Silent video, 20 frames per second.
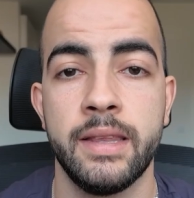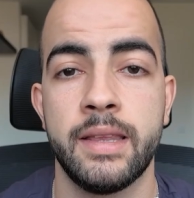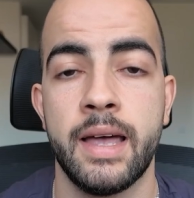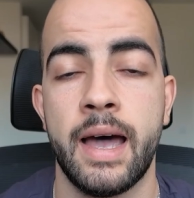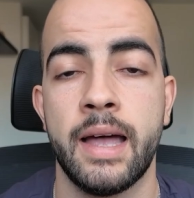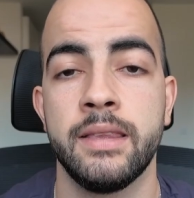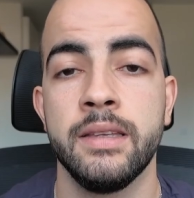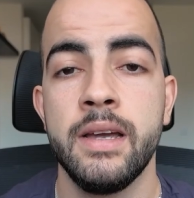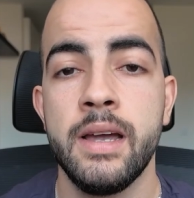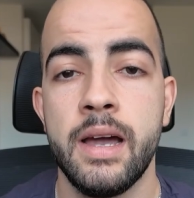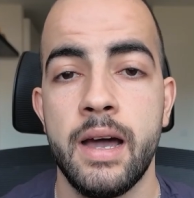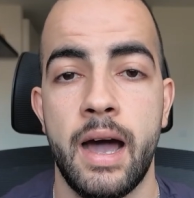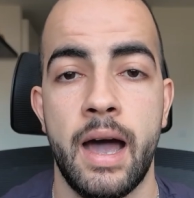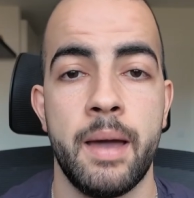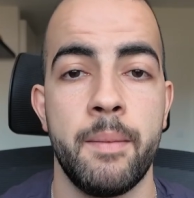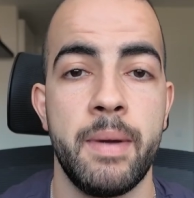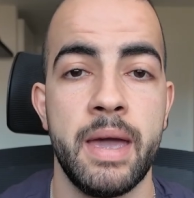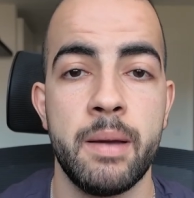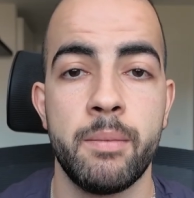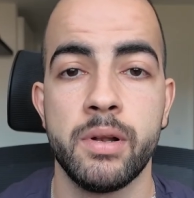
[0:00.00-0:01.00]
that
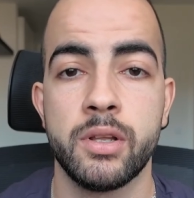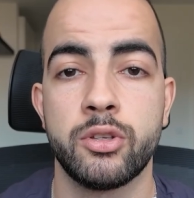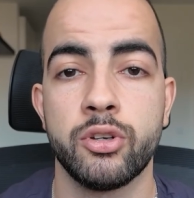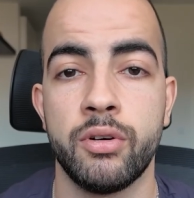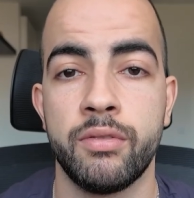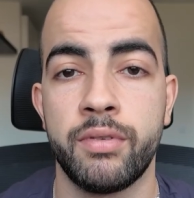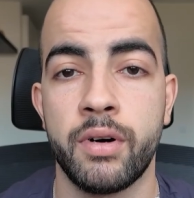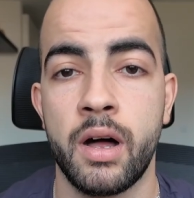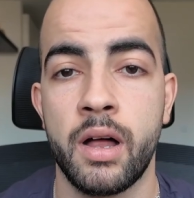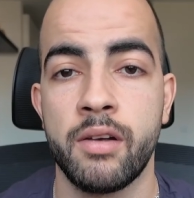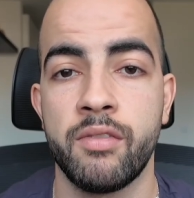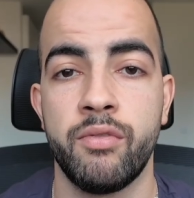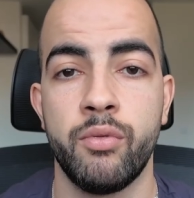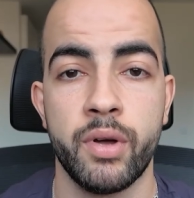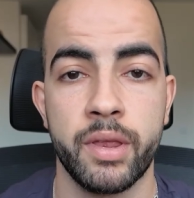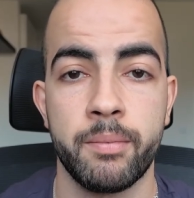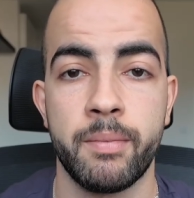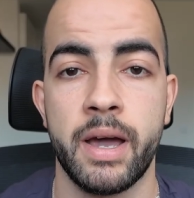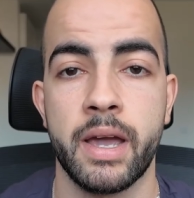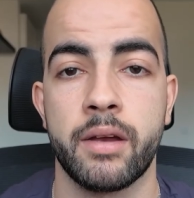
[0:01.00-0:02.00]
I'm able to evolve
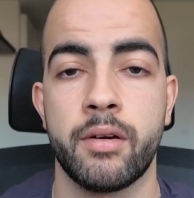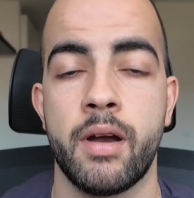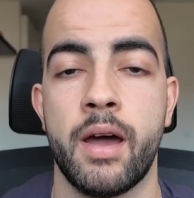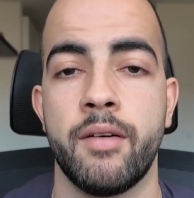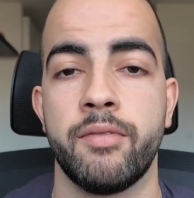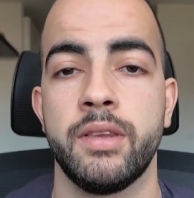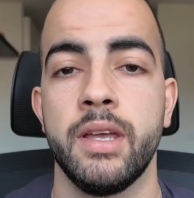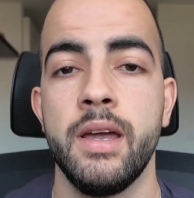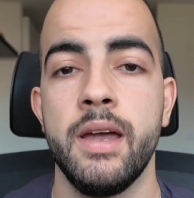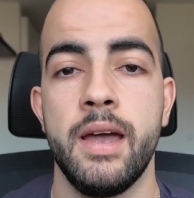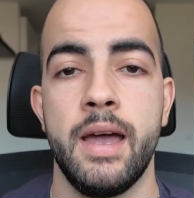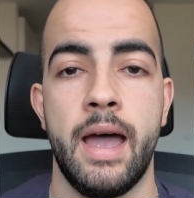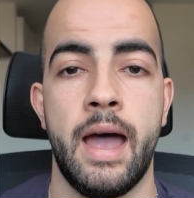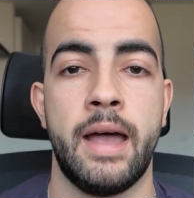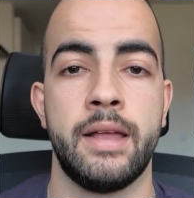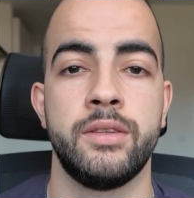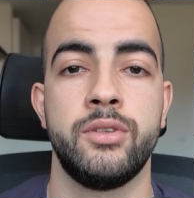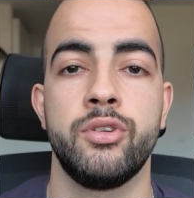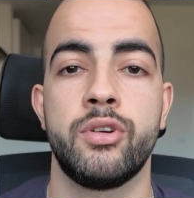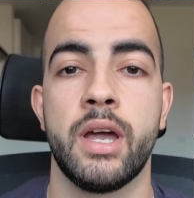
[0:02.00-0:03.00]
with my craft.
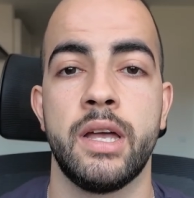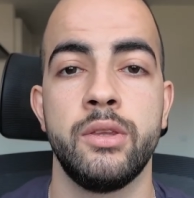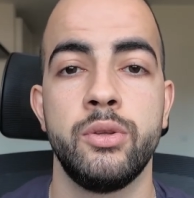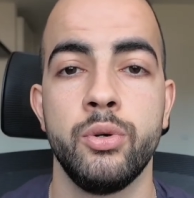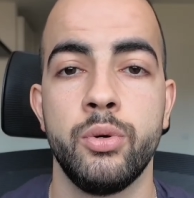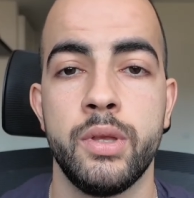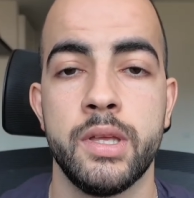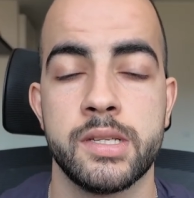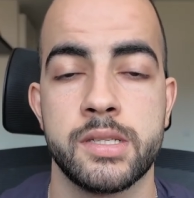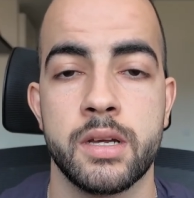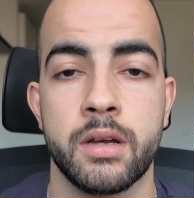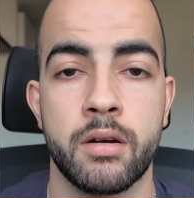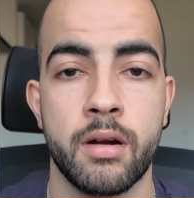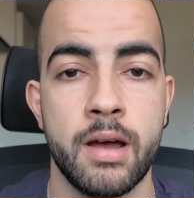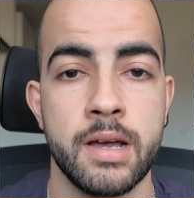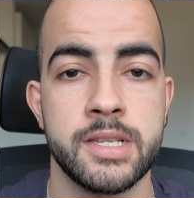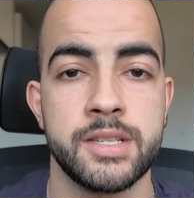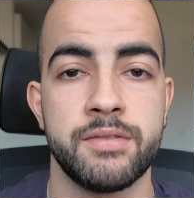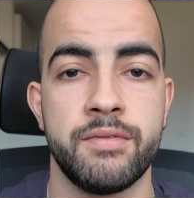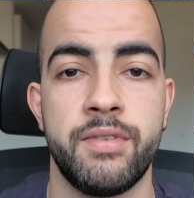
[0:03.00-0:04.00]
And you can do this
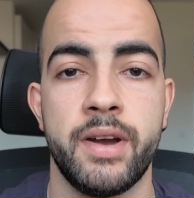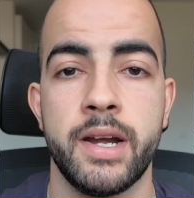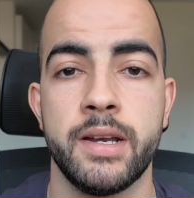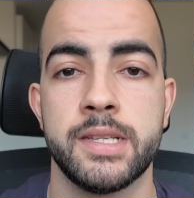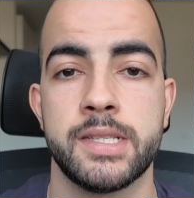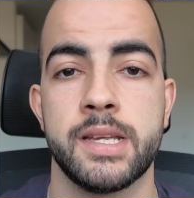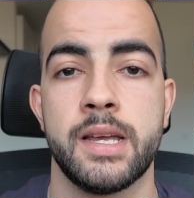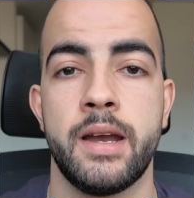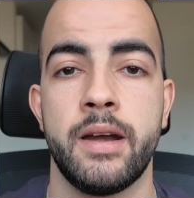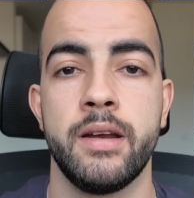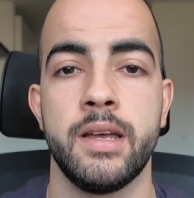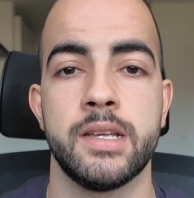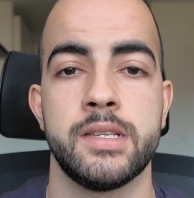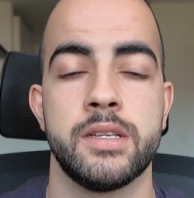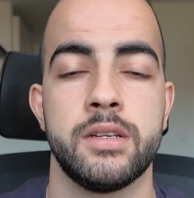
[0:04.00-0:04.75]
across various areas